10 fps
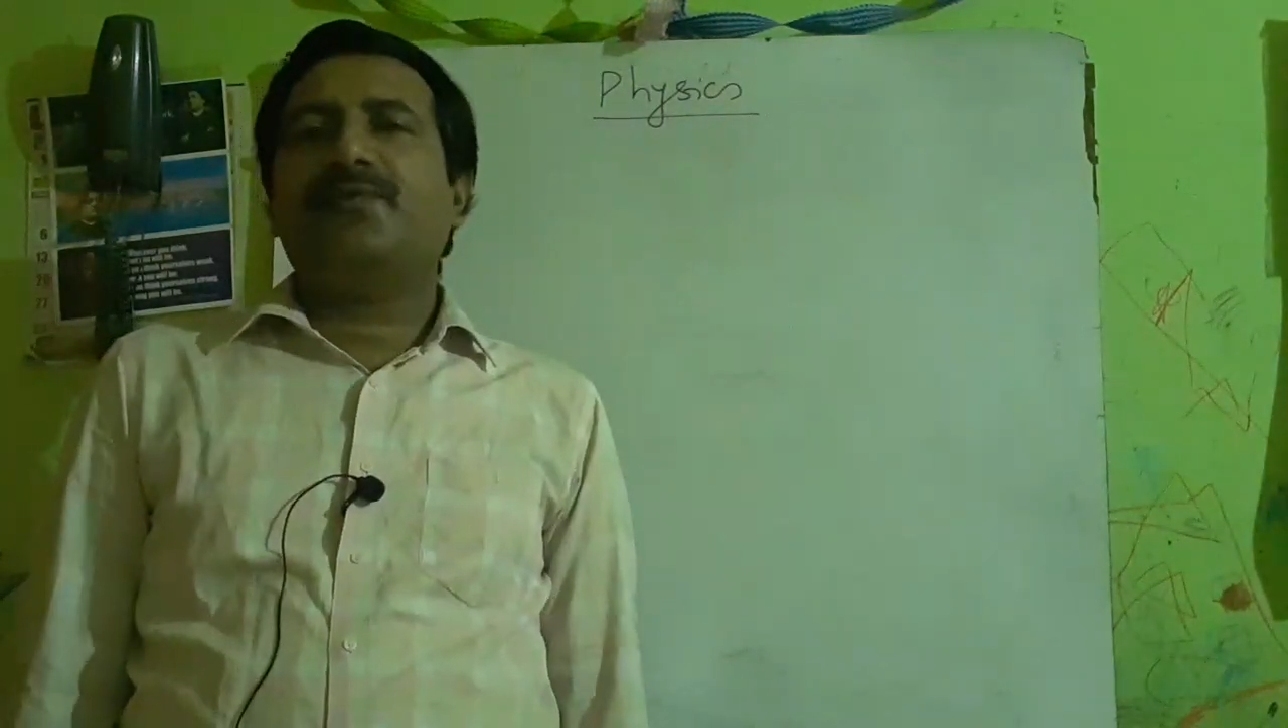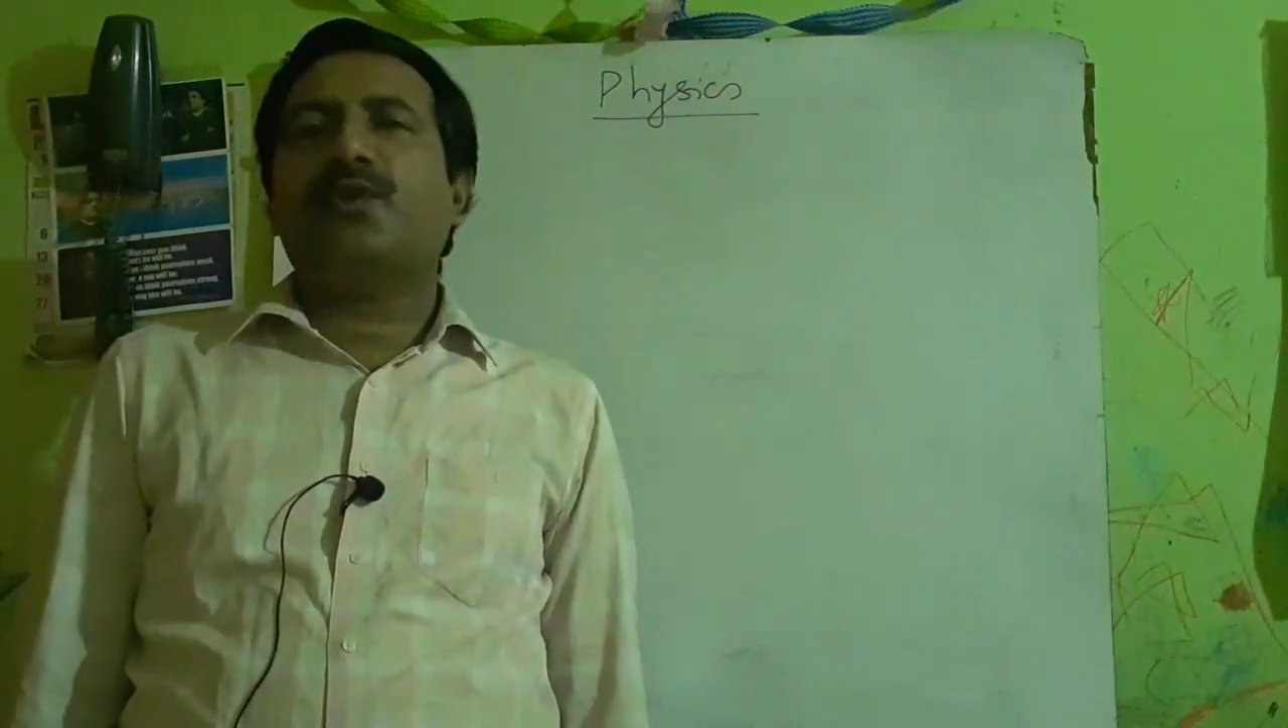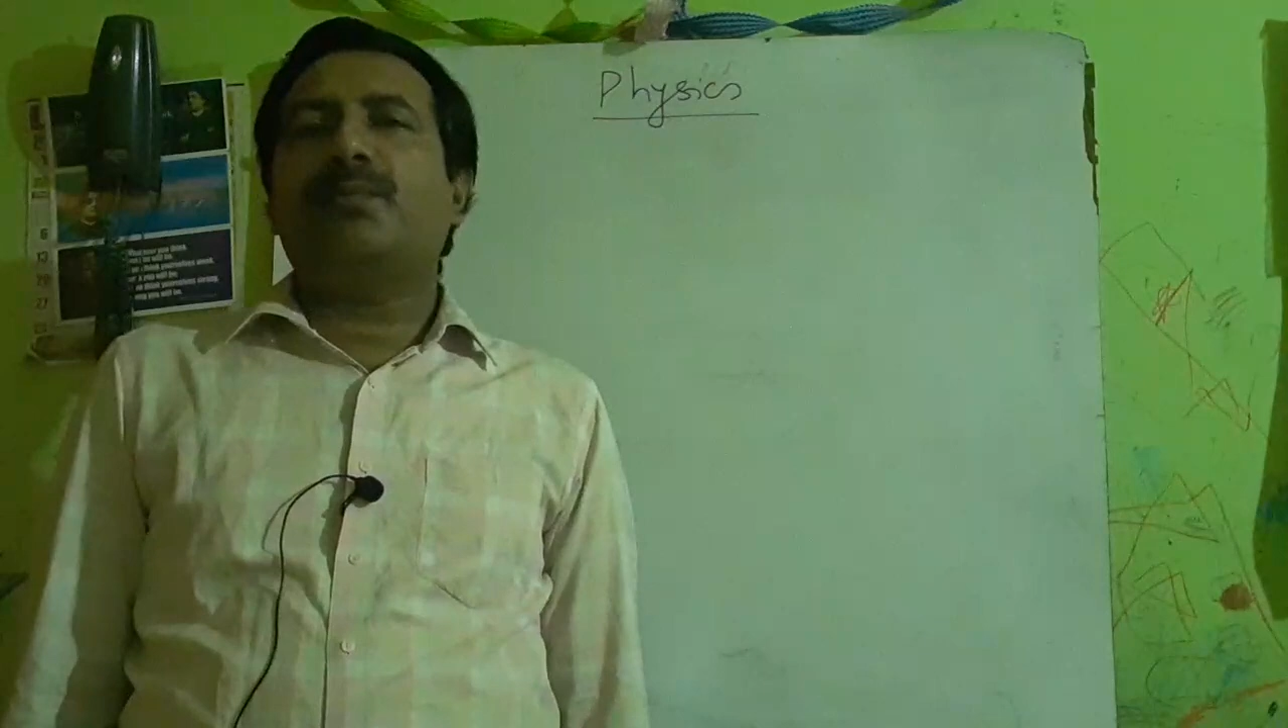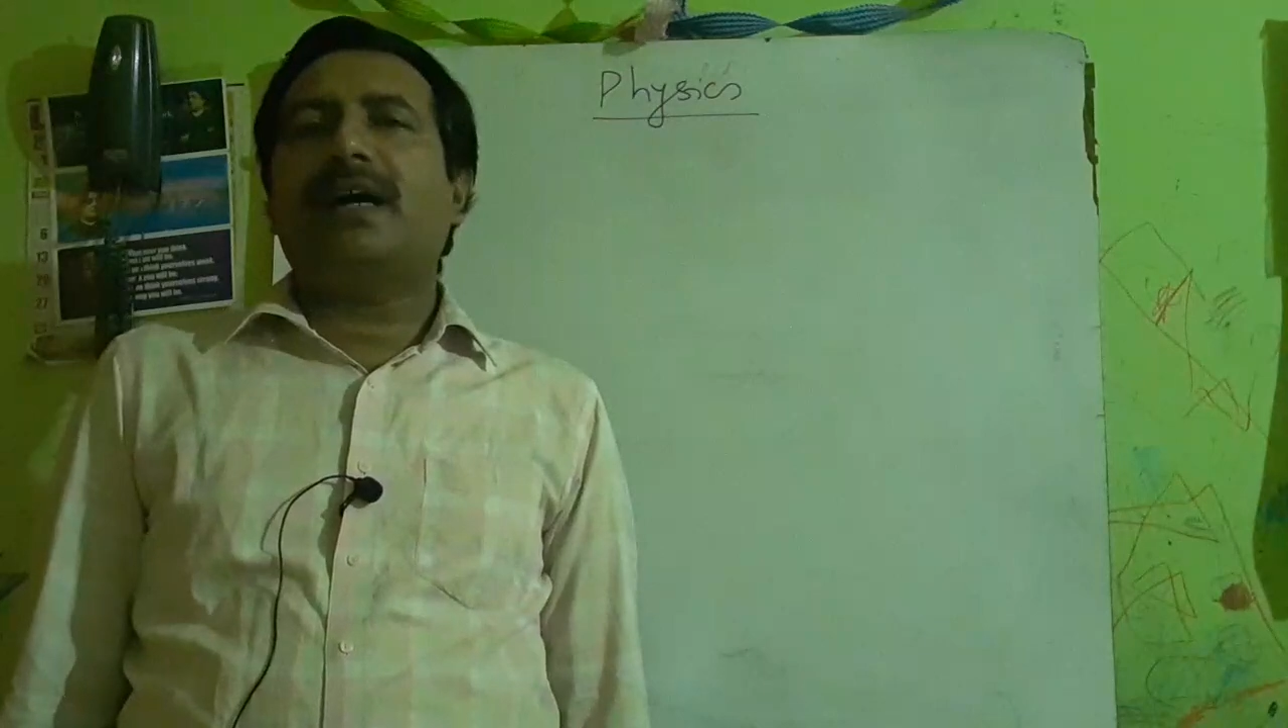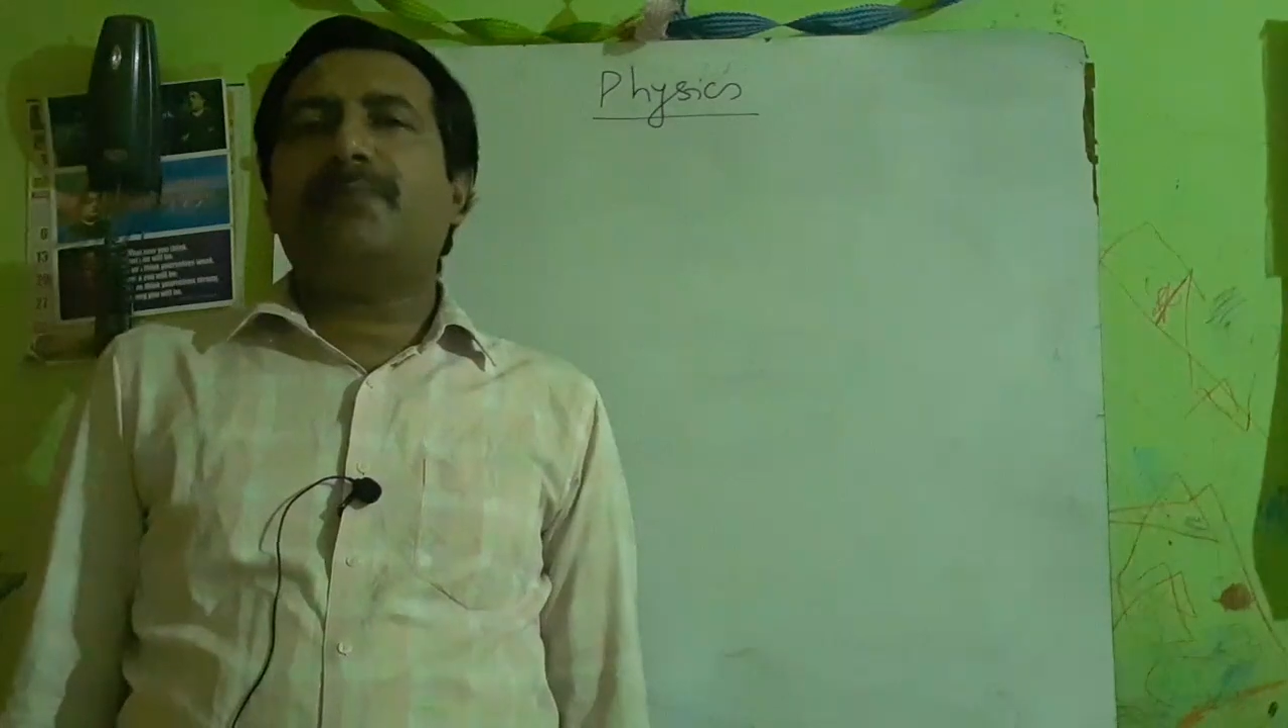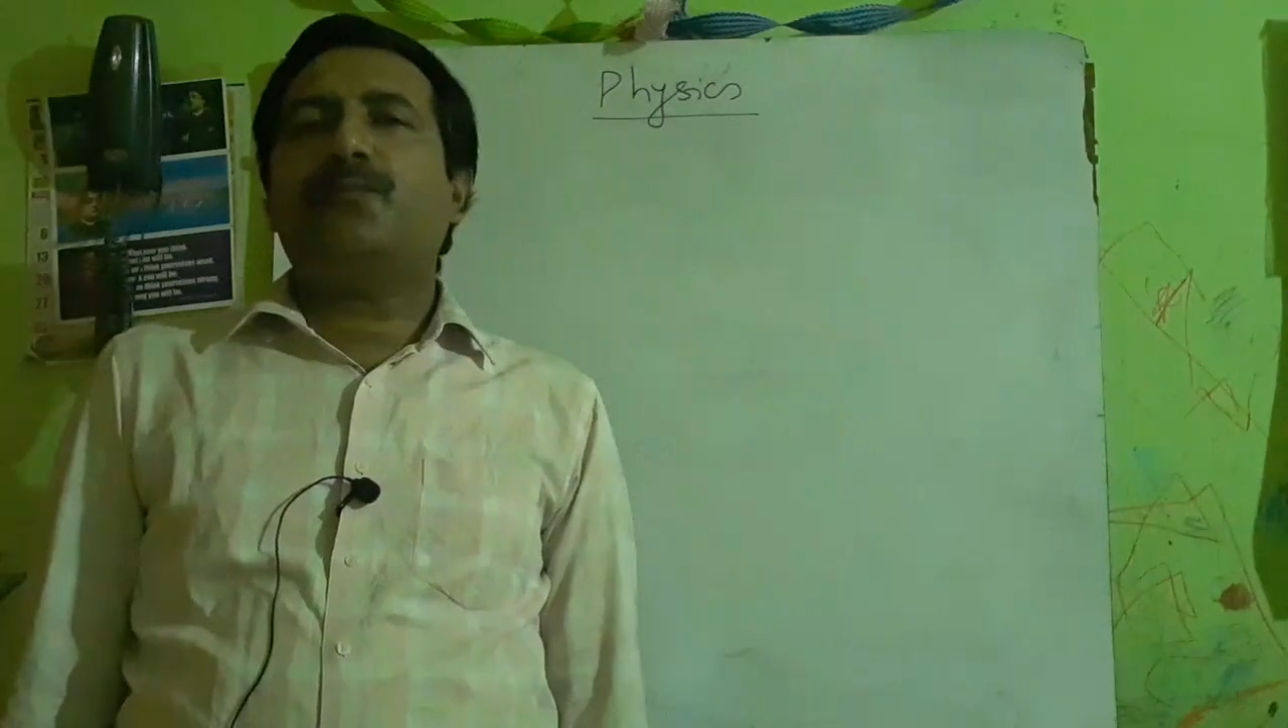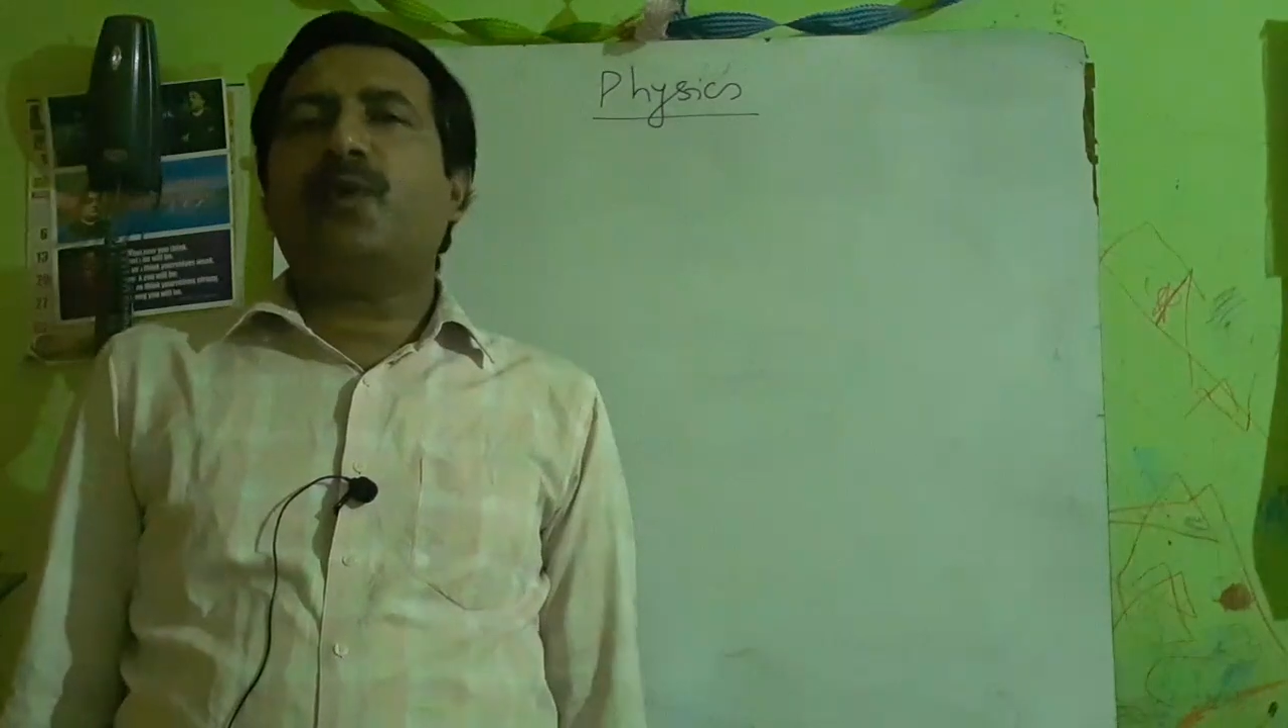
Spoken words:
from a